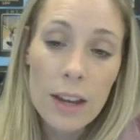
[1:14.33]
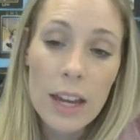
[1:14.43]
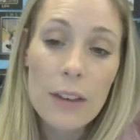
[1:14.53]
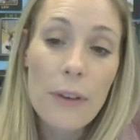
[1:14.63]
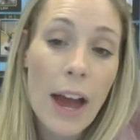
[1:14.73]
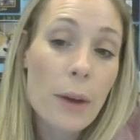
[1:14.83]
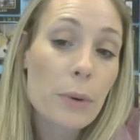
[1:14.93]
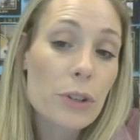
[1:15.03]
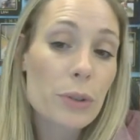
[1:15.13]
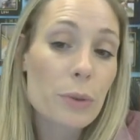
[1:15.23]
If I
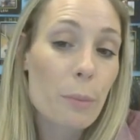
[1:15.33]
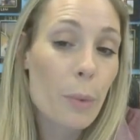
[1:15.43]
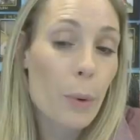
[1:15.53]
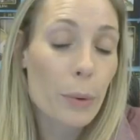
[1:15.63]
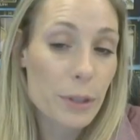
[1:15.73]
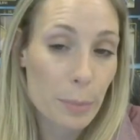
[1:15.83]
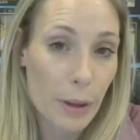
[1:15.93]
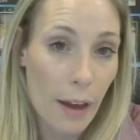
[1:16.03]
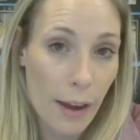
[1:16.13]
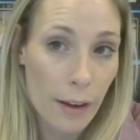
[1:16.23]
were to
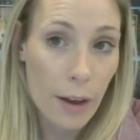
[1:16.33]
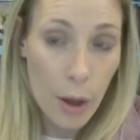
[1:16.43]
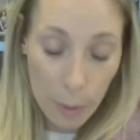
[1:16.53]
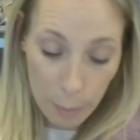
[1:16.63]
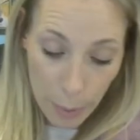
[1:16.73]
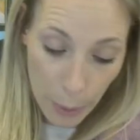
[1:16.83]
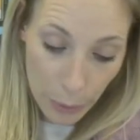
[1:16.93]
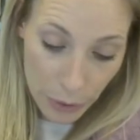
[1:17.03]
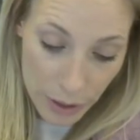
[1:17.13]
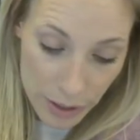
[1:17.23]
multiply
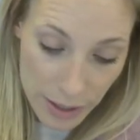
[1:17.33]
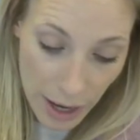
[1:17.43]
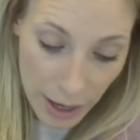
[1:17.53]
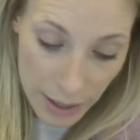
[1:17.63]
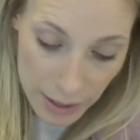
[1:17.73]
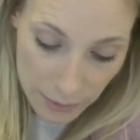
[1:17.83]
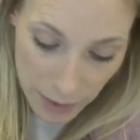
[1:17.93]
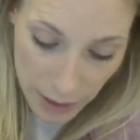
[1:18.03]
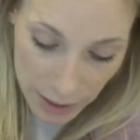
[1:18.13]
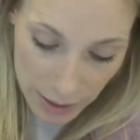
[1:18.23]
both sides of
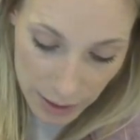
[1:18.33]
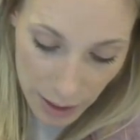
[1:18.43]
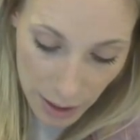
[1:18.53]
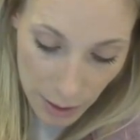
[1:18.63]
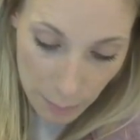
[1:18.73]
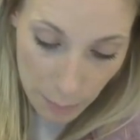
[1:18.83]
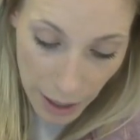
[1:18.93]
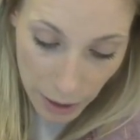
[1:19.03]
this by